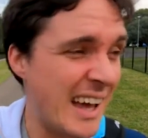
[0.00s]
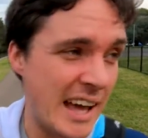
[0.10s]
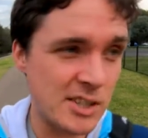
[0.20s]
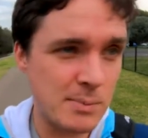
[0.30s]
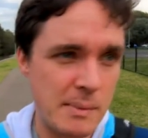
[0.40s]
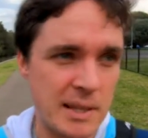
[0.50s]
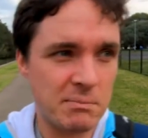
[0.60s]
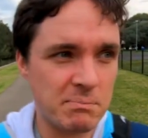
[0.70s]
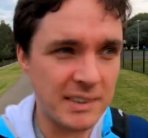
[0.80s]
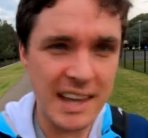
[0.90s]
and just maybe
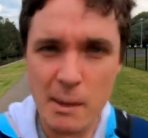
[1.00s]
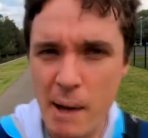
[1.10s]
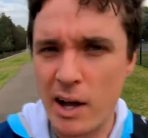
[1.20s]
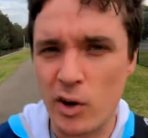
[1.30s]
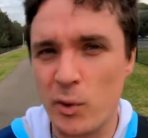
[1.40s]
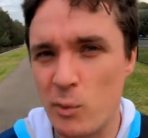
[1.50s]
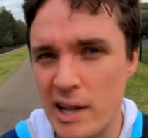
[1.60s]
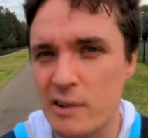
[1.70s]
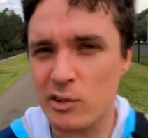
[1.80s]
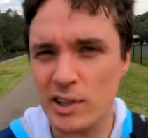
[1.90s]
lay back on the
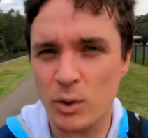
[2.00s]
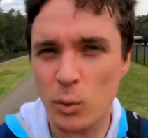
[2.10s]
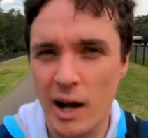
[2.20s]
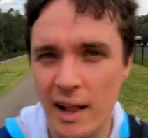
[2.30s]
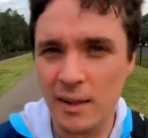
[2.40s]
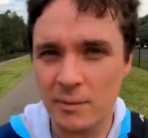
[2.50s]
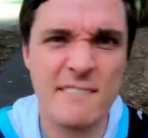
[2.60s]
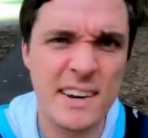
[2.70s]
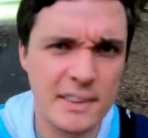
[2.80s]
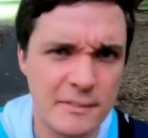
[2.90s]
running for a little while.
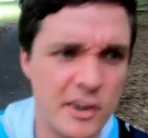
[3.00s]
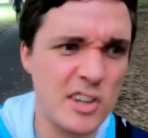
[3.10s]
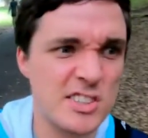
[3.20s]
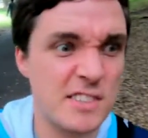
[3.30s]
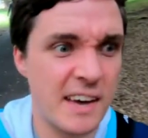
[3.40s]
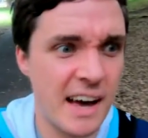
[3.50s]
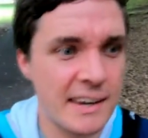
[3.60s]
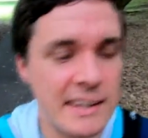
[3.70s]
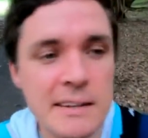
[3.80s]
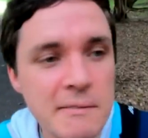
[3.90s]
fact, the first of
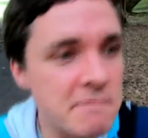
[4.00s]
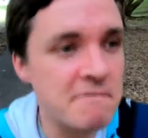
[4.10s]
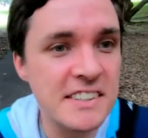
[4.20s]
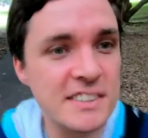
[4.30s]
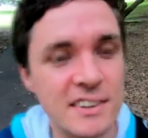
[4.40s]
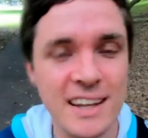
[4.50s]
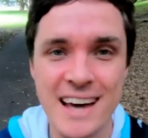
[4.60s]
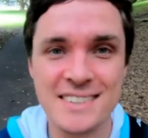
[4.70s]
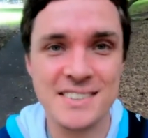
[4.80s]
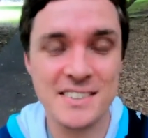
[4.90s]
any physical
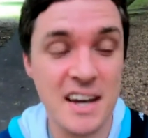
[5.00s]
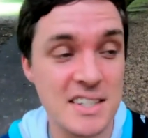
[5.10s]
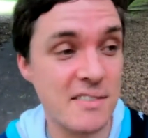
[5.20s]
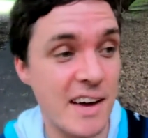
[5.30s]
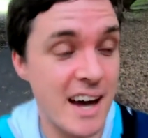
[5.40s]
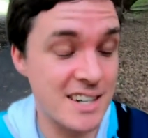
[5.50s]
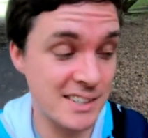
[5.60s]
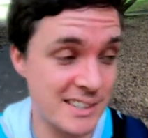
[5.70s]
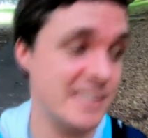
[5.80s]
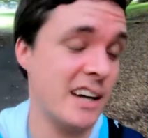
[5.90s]
exercise I've
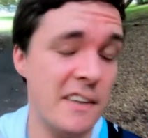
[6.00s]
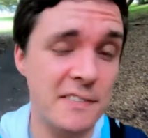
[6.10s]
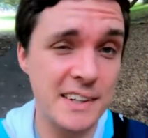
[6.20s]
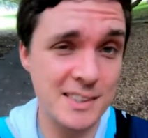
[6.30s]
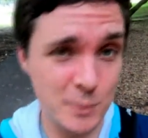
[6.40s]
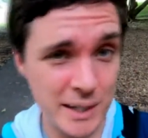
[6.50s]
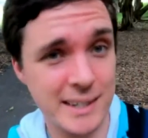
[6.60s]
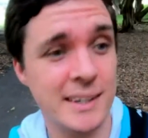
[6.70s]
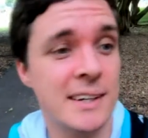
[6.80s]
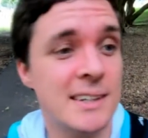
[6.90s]
actually done this
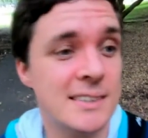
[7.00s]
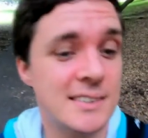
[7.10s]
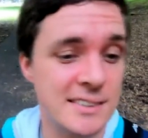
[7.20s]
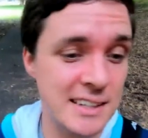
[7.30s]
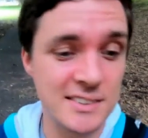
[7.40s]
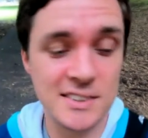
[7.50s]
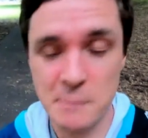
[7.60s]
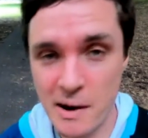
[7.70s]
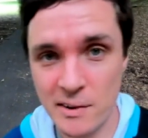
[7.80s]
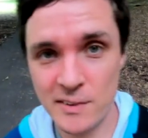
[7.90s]
week since the
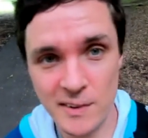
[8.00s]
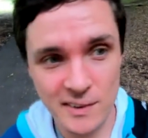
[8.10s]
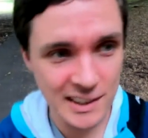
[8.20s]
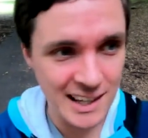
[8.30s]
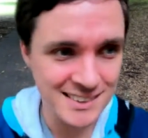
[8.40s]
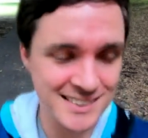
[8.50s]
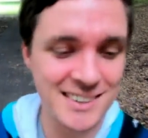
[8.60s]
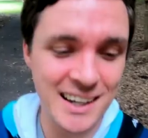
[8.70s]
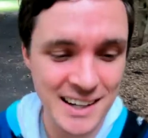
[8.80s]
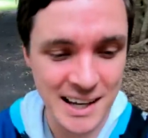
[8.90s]
marathon last
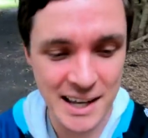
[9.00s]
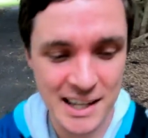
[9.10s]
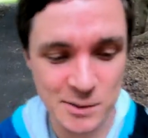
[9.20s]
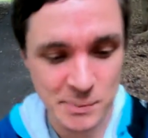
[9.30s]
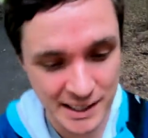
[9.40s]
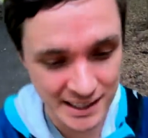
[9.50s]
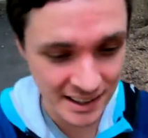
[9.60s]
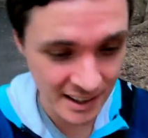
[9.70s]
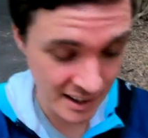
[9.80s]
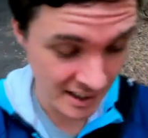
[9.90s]
Sunday has
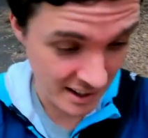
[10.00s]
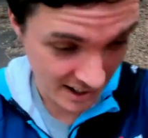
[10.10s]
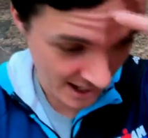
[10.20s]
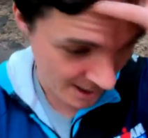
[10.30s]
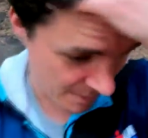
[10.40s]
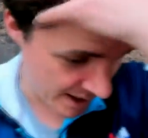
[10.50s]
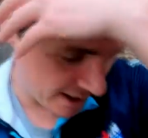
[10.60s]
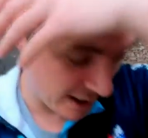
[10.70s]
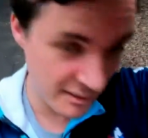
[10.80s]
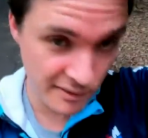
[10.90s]
been my
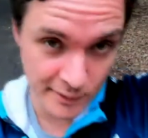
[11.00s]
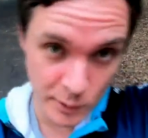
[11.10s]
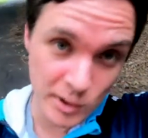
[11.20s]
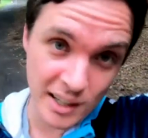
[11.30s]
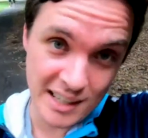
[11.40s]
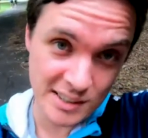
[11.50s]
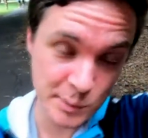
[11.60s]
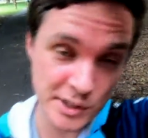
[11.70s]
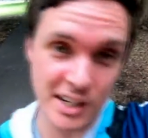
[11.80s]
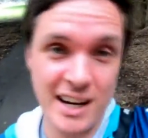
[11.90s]
Kung Fu class,
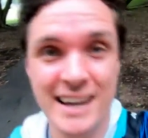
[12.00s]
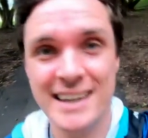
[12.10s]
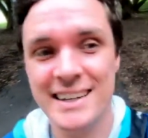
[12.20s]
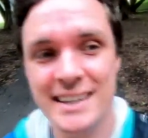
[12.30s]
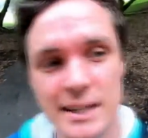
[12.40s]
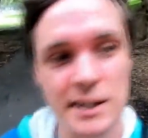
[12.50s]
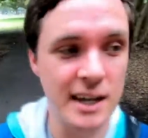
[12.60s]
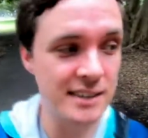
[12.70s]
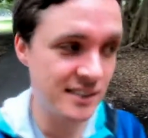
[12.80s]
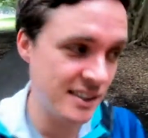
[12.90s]
which I
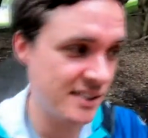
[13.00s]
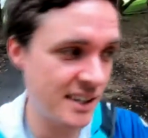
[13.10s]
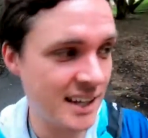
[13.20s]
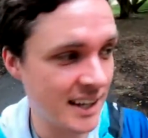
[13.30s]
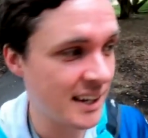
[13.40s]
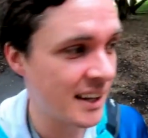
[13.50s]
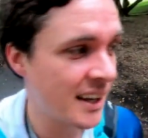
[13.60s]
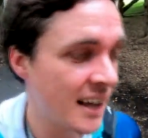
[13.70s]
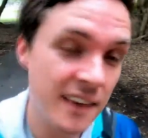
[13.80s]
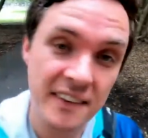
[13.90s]
assisted in
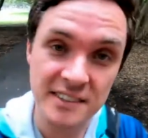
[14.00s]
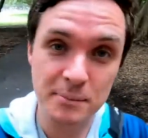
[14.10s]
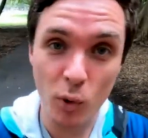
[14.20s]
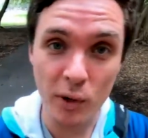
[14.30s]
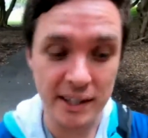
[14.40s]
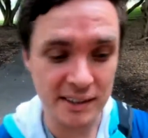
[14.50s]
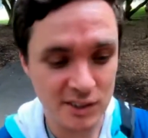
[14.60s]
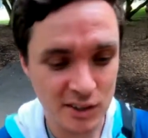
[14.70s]
this morning.